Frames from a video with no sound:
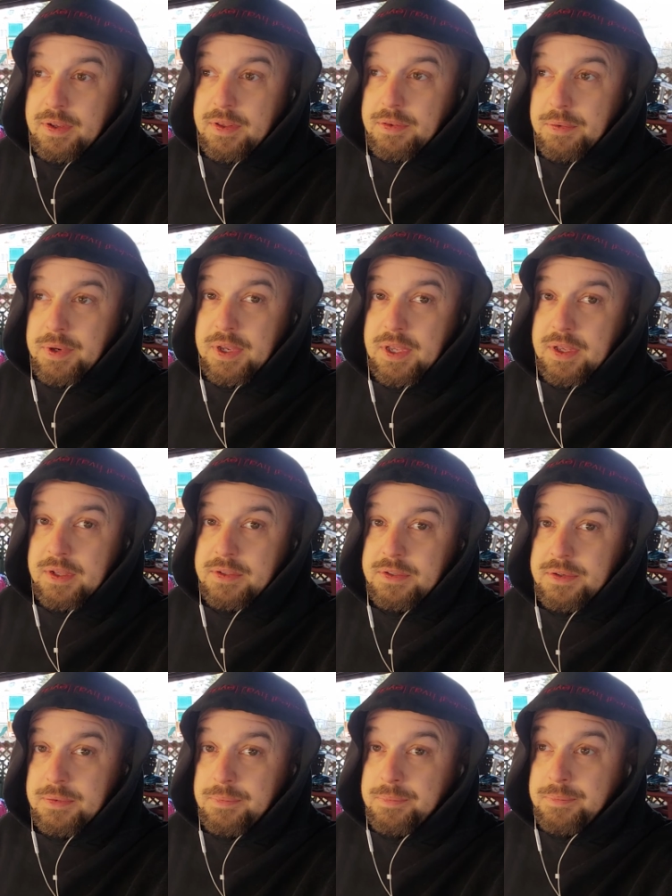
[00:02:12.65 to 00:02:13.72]
three kids.
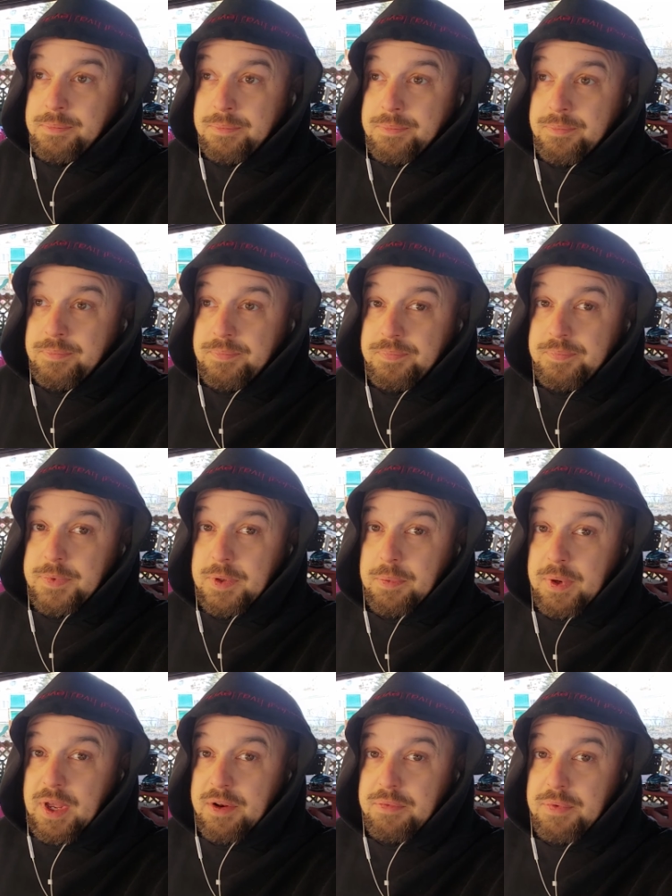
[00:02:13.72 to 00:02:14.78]
We
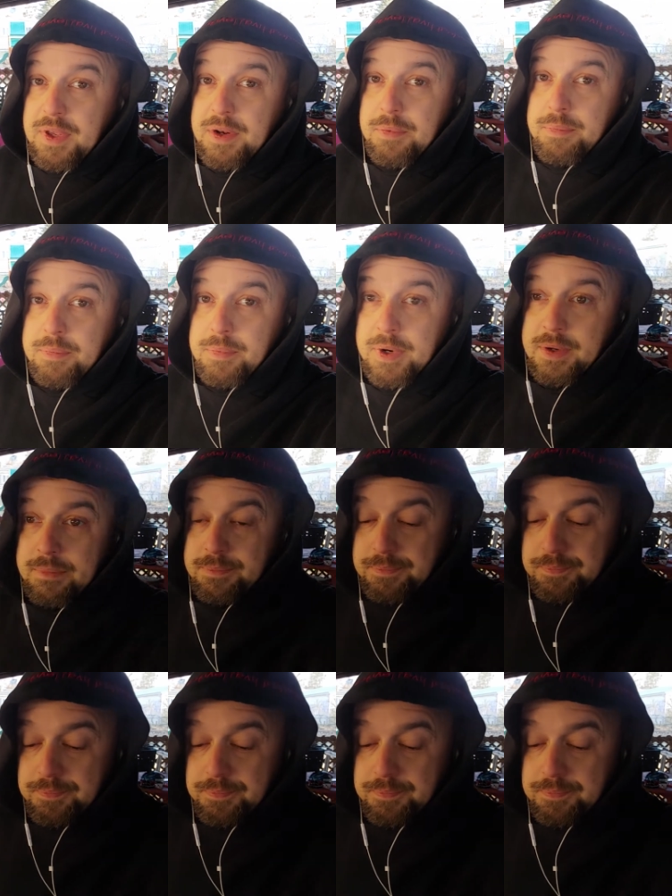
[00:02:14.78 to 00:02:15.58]
gotta feed them, right?